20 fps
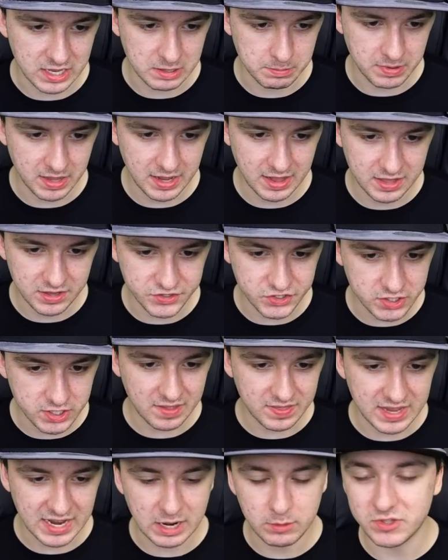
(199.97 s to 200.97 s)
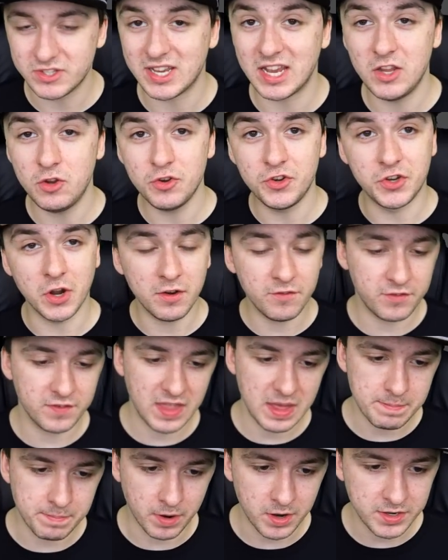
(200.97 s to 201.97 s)
in the playlist and then I would say you're done for
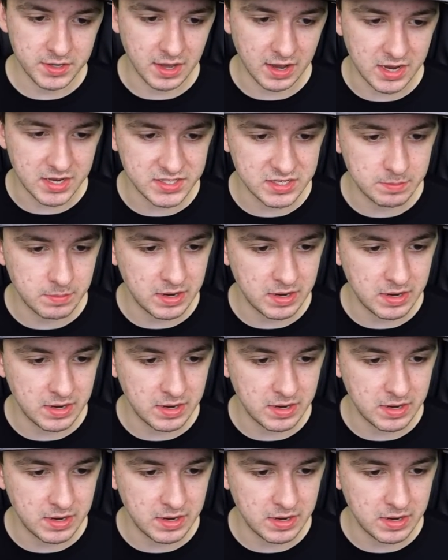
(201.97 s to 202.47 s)
that part, guys.